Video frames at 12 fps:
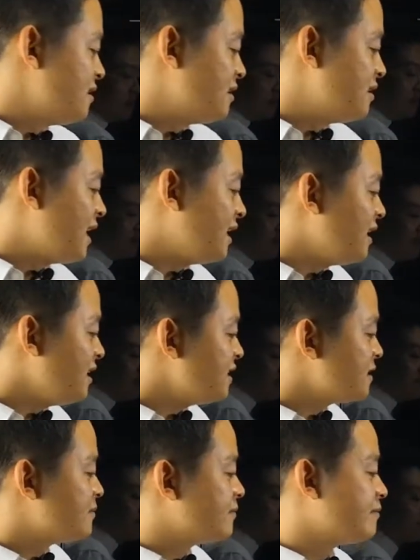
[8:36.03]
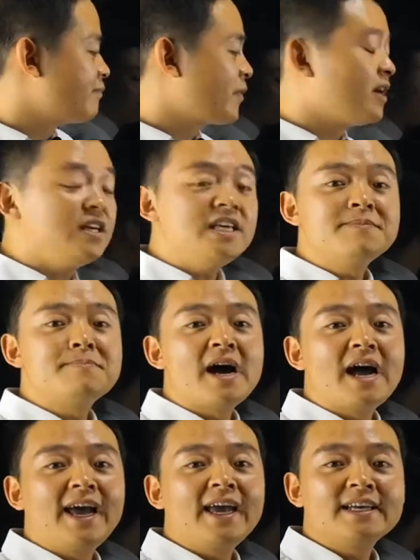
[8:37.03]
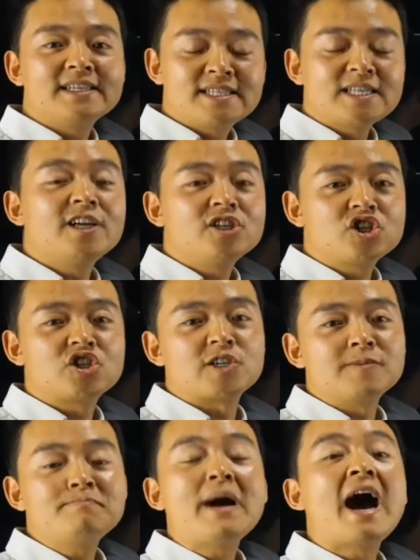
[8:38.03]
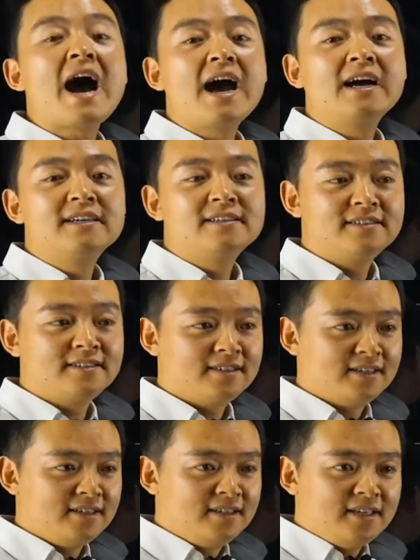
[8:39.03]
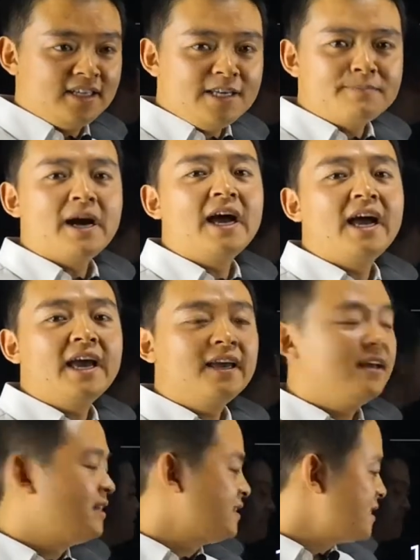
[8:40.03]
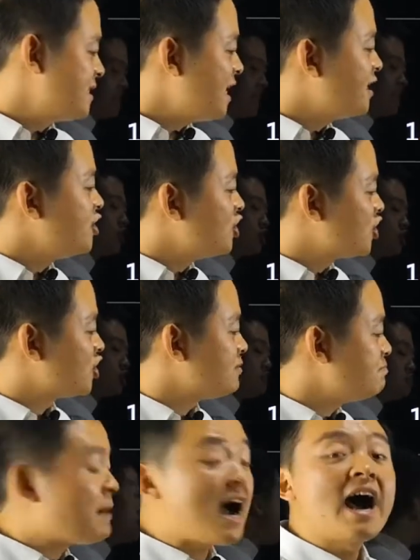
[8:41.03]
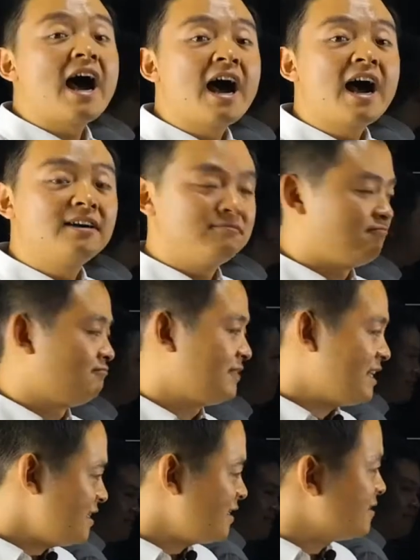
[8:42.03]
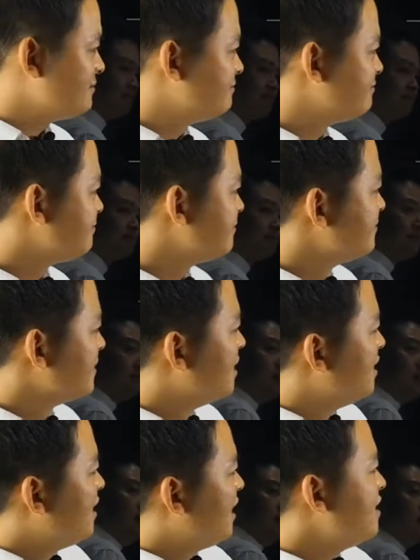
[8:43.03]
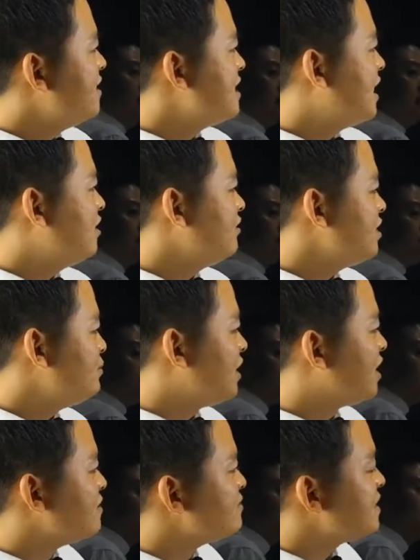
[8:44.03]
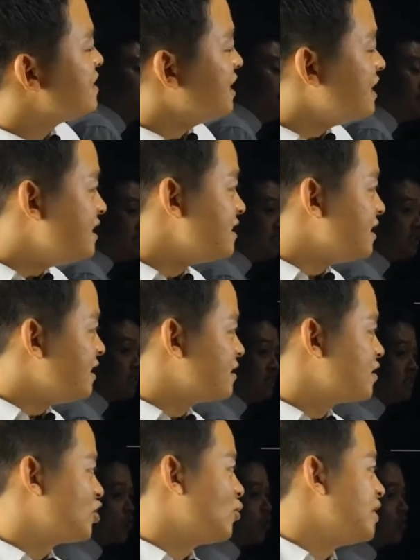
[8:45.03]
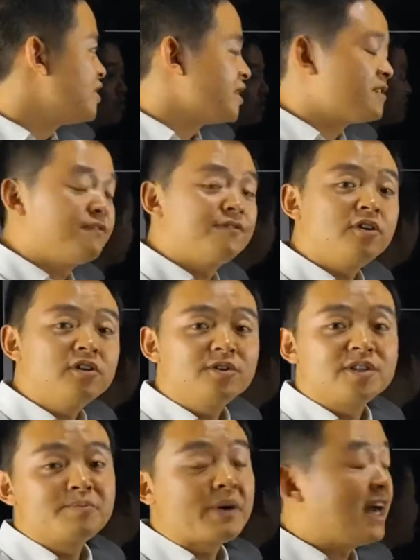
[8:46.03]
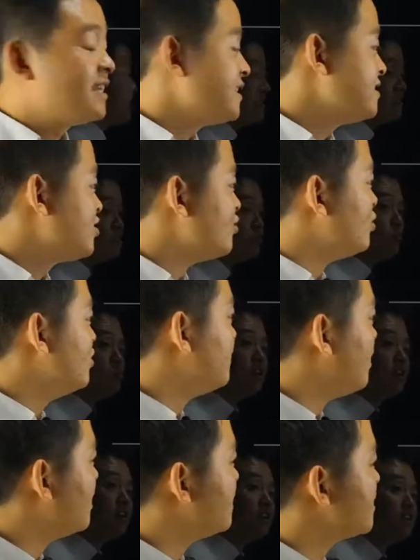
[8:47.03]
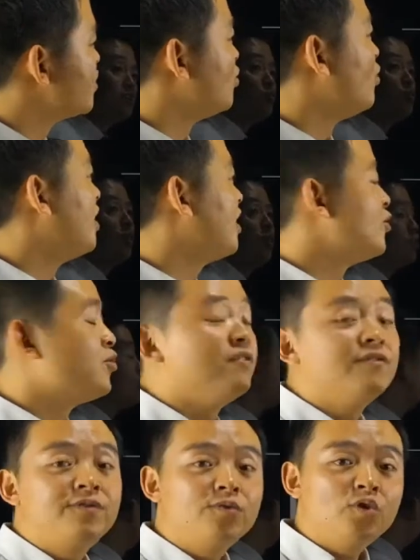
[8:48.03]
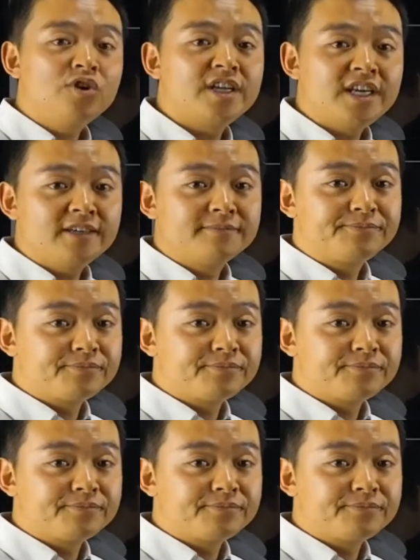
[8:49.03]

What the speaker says: That is 138. 138. That's it. And then now it becomes easy. So we just follow the pattern to move on. So 140,